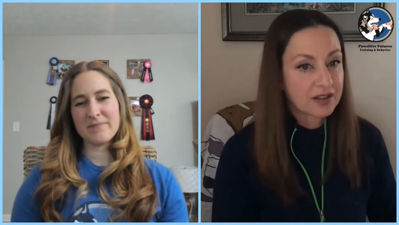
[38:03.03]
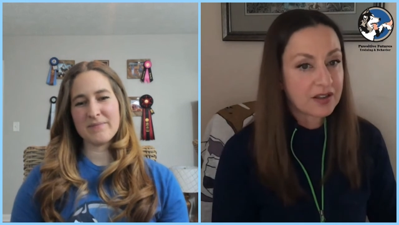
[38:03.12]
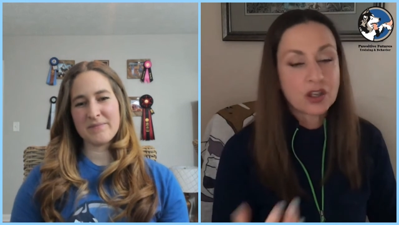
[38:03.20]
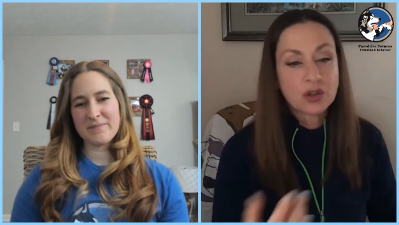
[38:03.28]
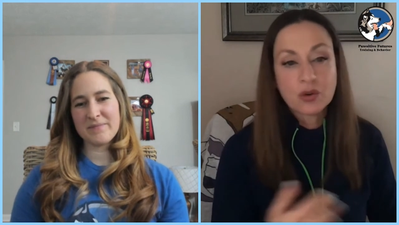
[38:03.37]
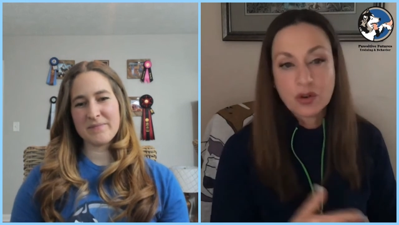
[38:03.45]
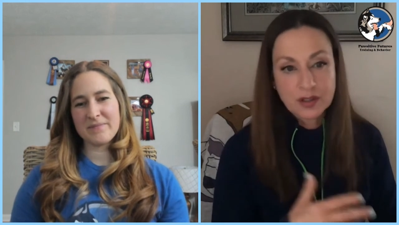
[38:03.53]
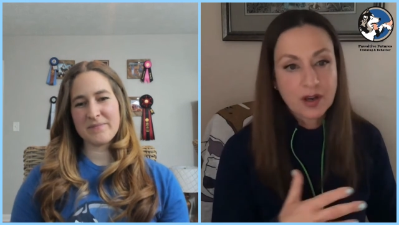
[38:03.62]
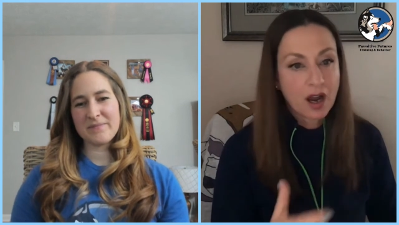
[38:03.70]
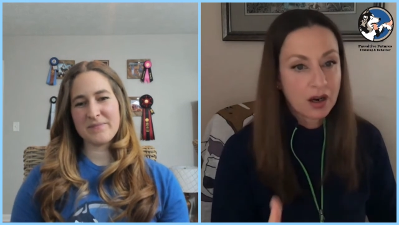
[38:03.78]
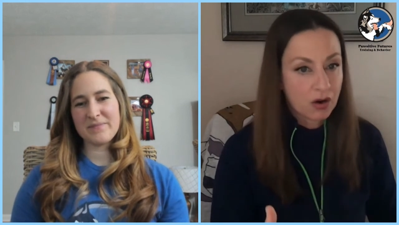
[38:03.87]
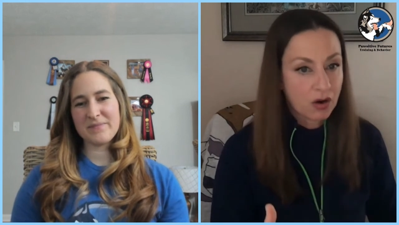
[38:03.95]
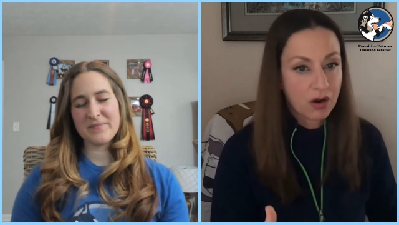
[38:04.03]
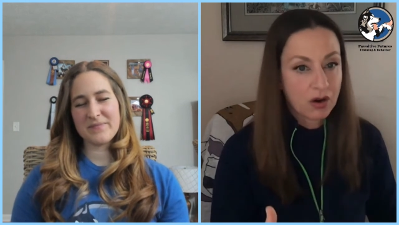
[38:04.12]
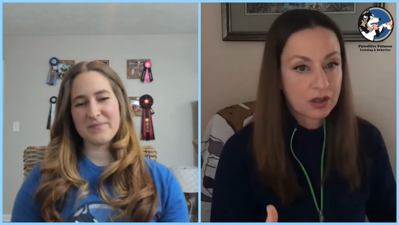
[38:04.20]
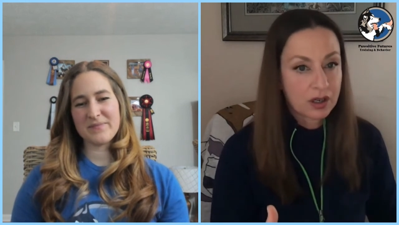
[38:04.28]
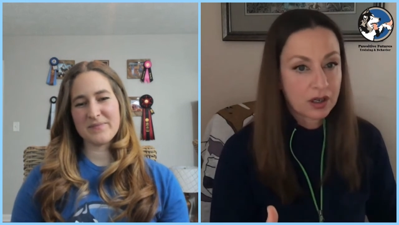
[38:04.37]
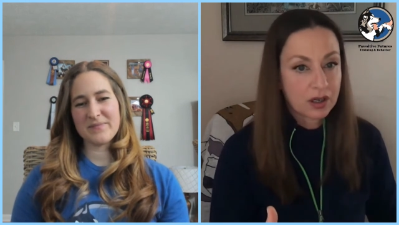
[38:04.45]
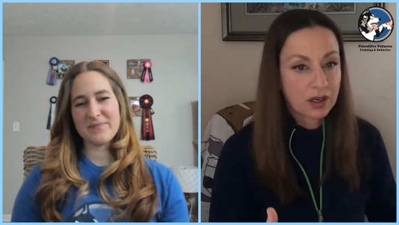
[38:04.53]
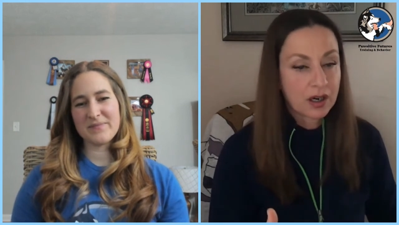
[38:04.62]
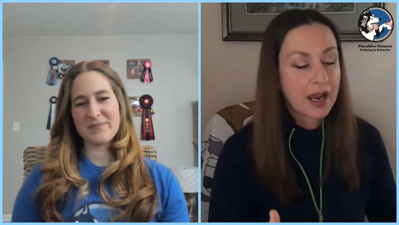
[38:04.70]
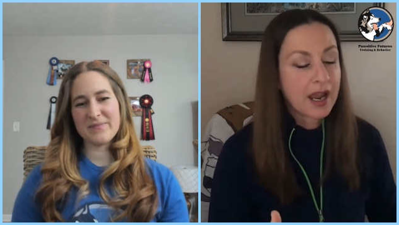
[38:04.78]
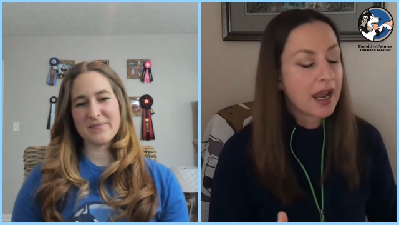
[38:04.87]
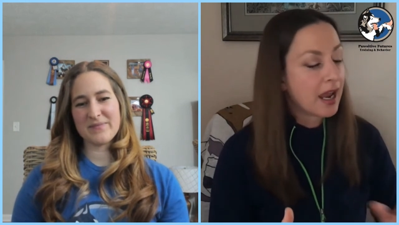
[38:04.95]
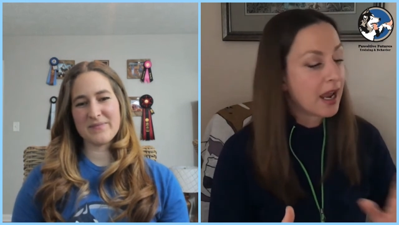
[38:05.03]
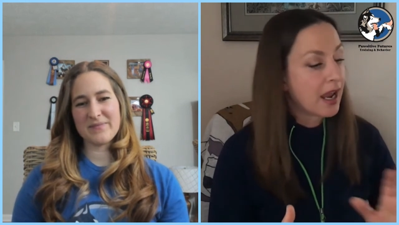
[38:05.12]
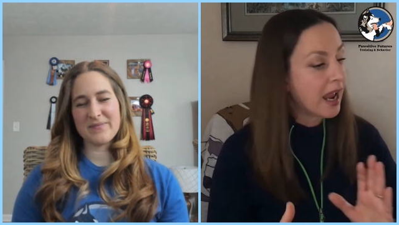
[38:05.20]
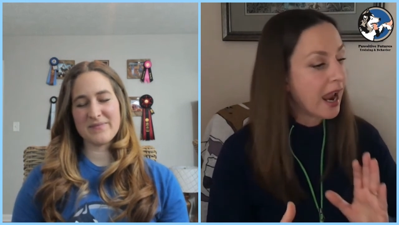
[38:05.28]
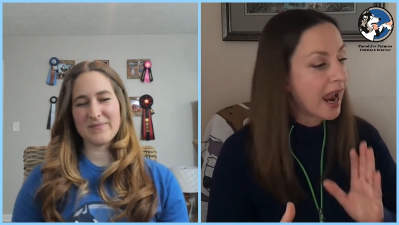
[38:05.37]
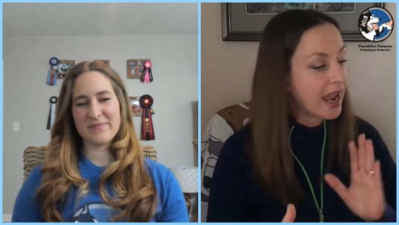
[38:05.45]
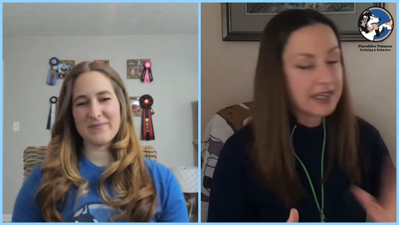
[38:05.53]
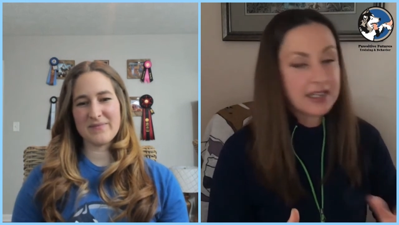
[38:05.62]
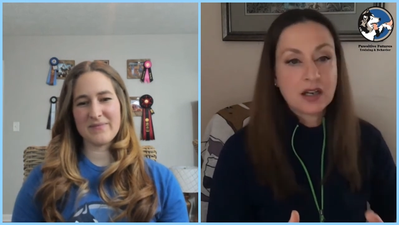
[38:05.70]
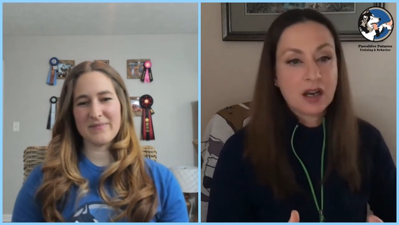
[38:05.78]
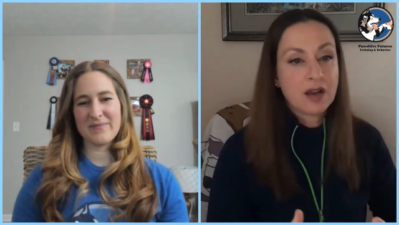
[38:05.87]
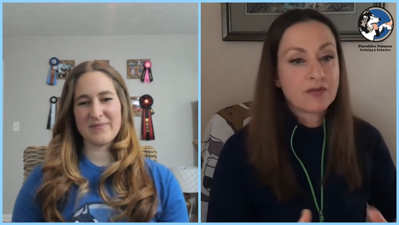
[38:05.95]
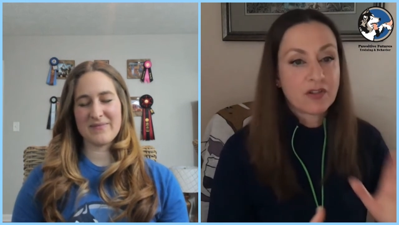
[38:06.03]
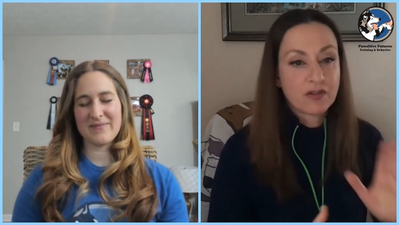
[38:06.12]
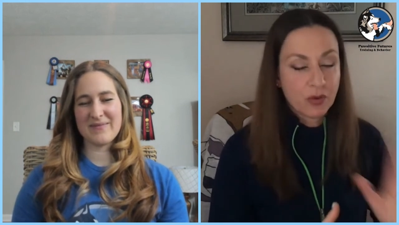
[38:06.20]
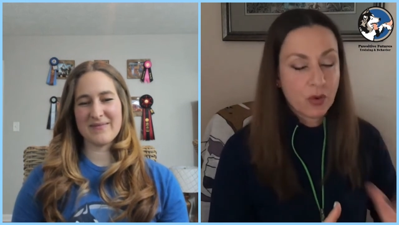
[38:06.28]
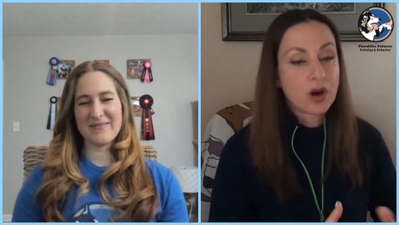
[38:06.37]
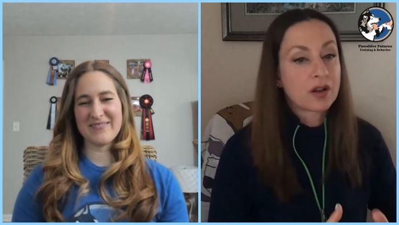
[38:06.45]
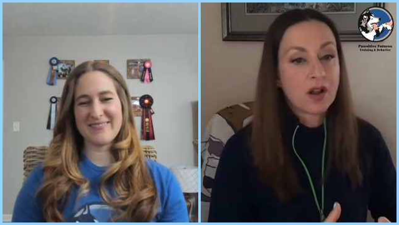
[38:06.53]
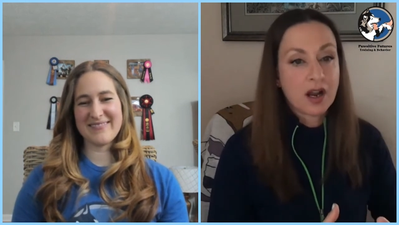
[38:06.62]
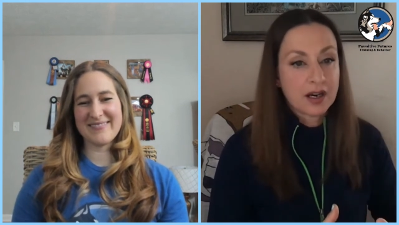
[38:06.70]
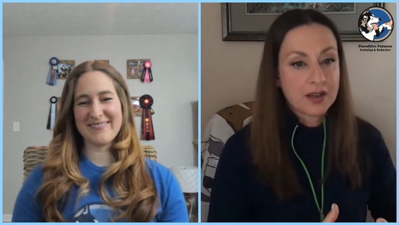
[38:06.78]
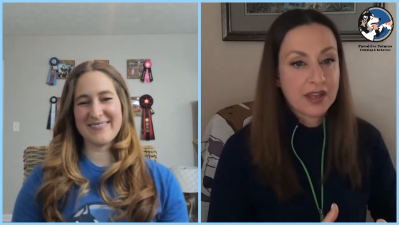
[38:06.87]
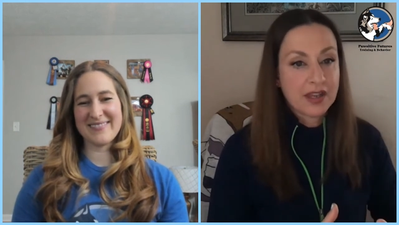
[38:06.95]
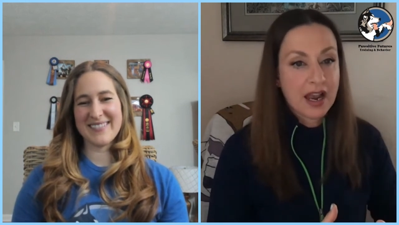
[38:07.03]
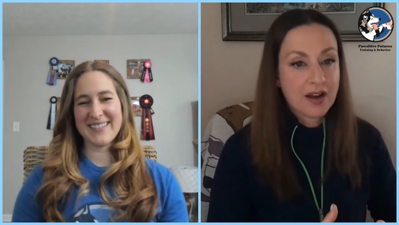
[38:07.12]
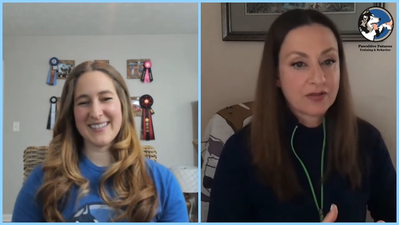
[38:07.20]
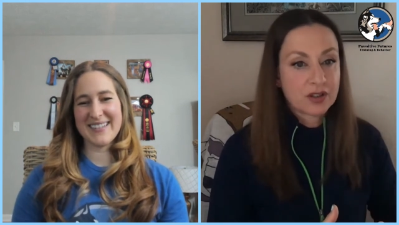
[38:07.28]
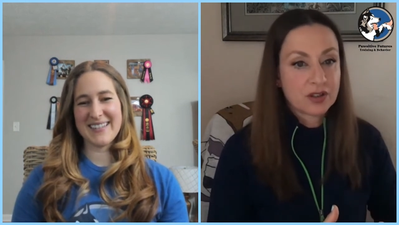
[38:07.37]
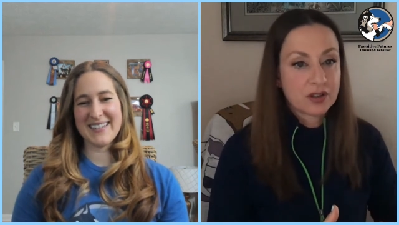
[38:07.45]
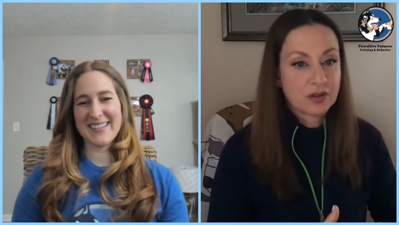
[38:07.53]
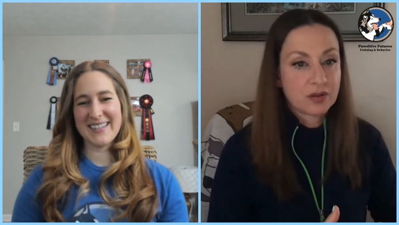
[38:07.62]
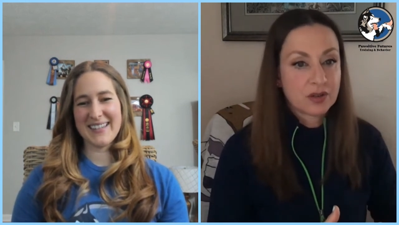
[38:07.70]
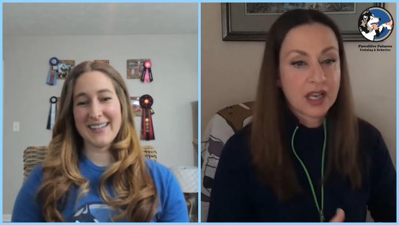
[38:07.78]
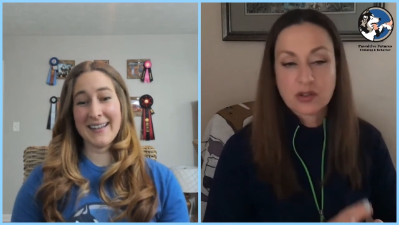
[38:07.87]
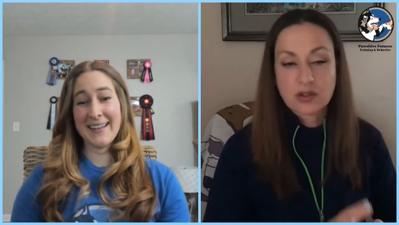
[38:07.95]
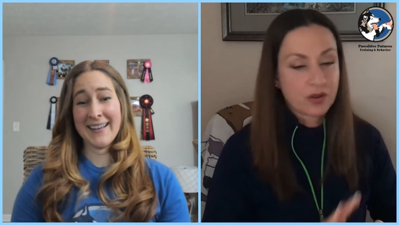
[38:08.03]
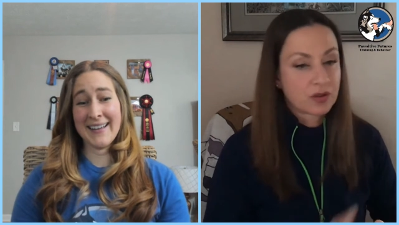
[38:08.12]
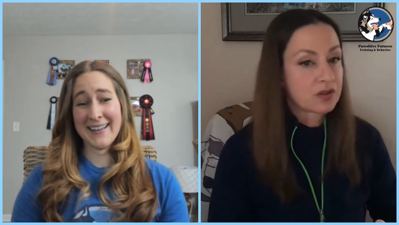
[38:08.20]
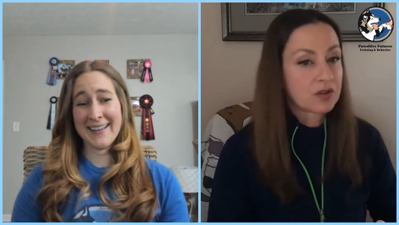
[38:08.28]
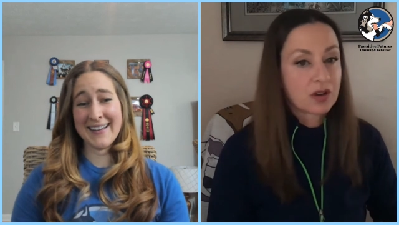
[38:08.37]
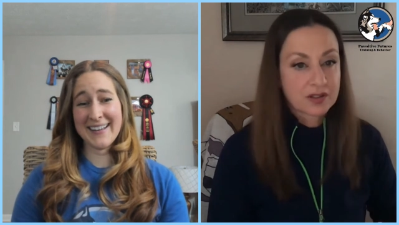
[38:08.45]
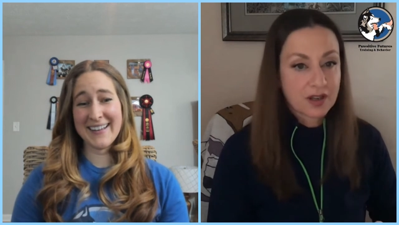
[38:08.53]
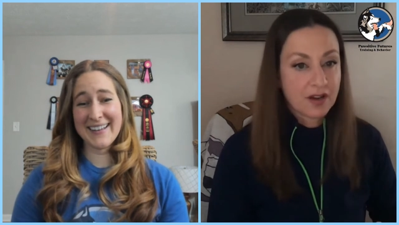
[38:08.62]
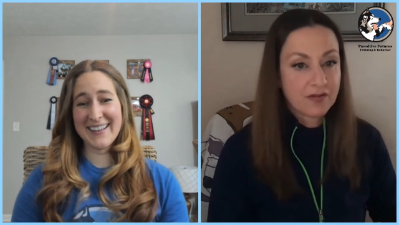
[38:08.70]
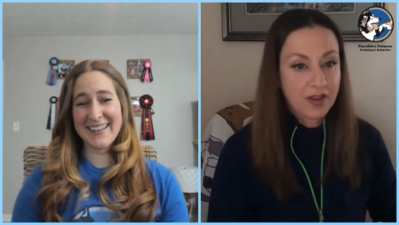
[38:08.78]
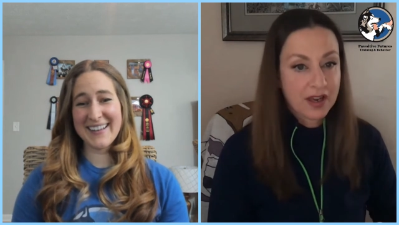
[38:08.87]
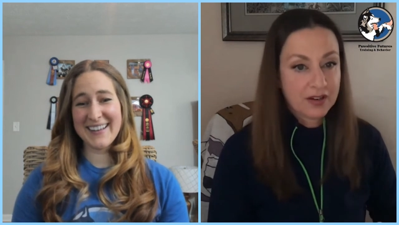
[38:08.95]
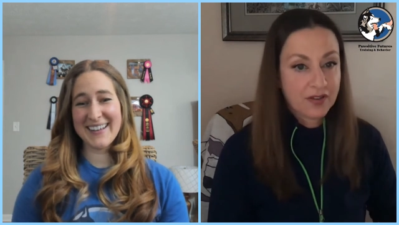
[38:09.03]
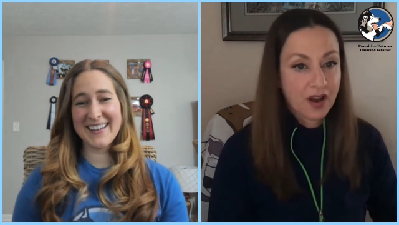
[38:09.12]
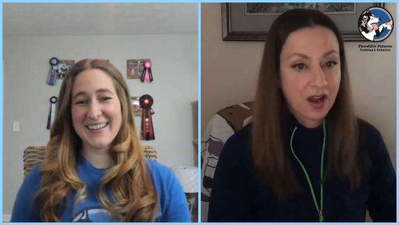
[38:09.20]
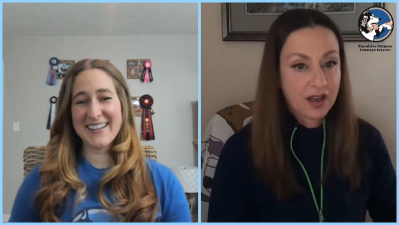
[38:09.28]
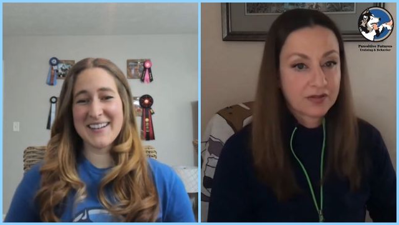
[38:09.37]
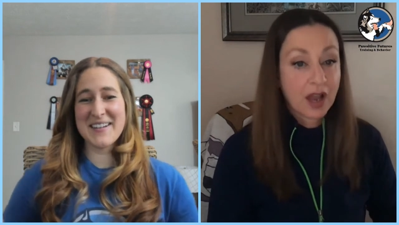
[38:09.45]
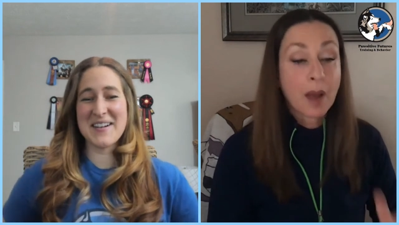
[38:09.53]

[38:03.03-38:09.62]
Speaker 1: that you could not call her anytime from four o'clock in the afternoon until those dogs got fed at five.